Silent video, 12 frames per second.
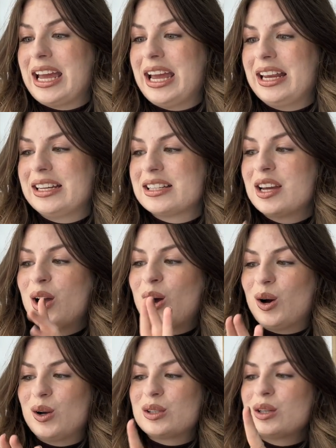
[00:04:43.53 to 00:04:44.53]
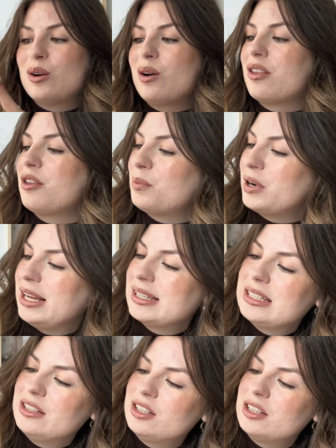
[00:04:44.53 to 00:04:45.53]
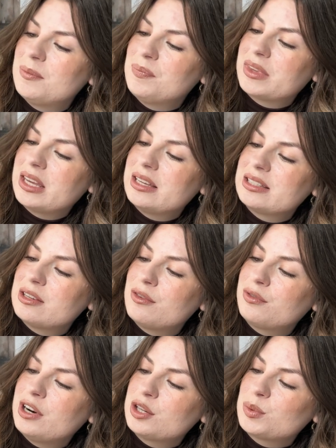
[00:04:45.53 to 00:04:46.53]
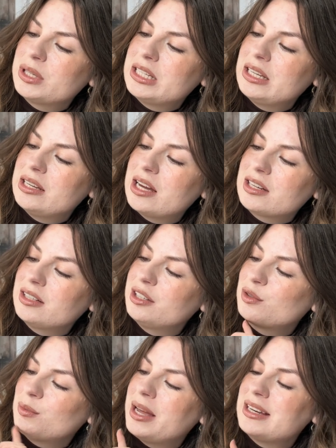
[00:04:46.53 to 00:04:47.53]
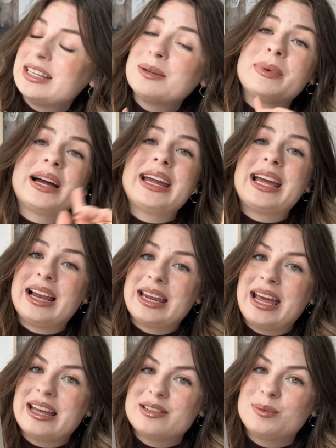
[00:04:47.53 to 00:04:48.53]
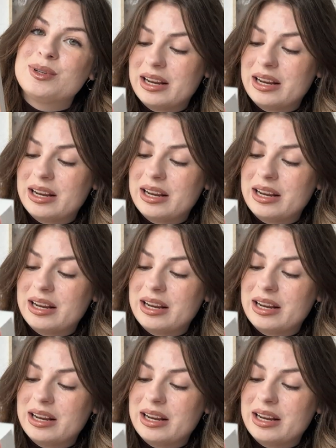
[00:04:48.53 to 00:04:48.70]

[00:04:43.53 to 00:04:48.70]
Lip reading: And also the praise here is Fresh, Witty, and Utterly Romantic by Ellie Hazelwood.